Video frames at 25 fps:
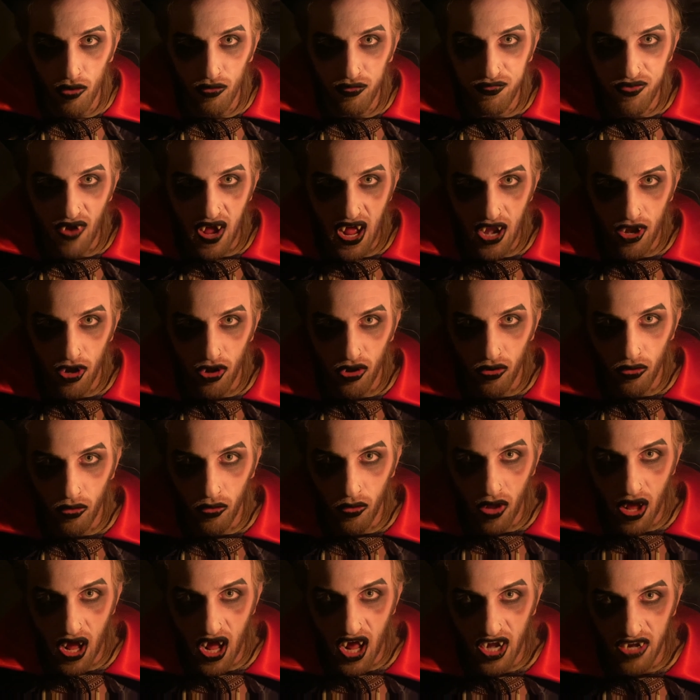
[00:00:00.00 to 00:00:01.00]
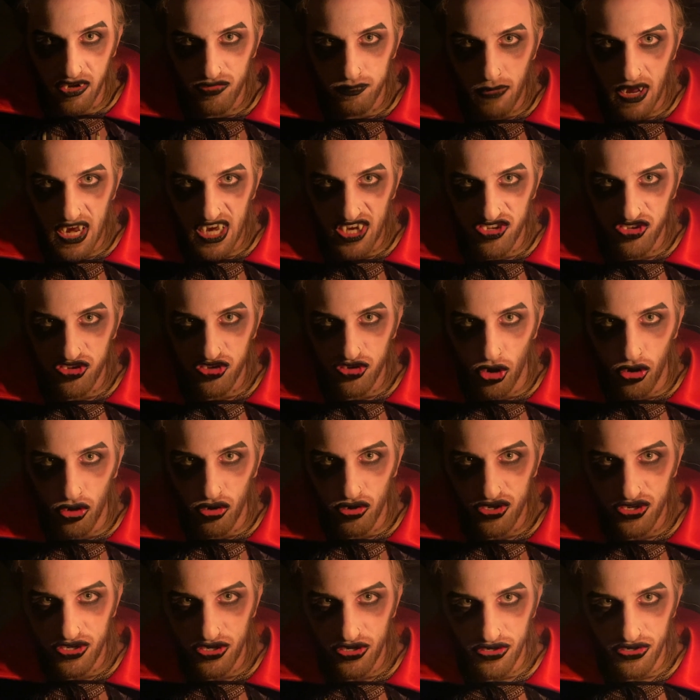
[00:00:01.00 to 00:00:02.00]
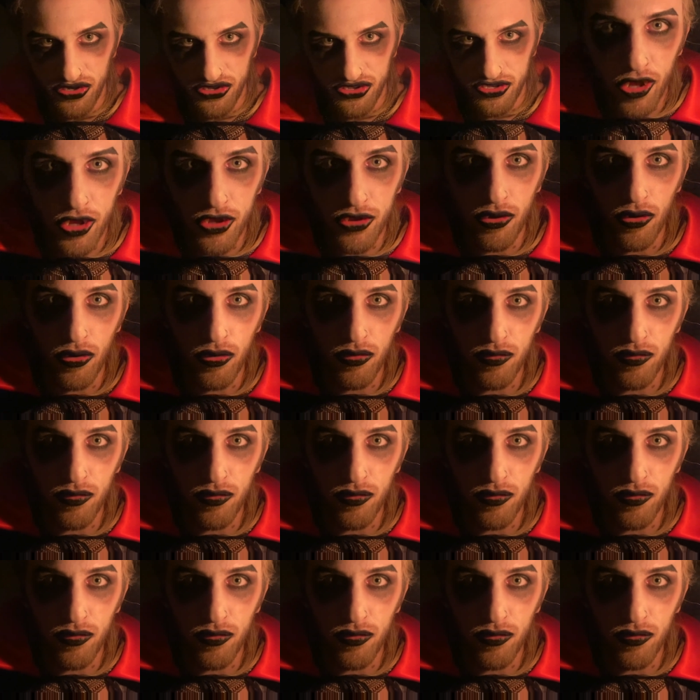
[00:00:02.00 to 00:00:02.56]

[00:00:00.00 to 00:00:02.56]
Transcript: follow on my socials, you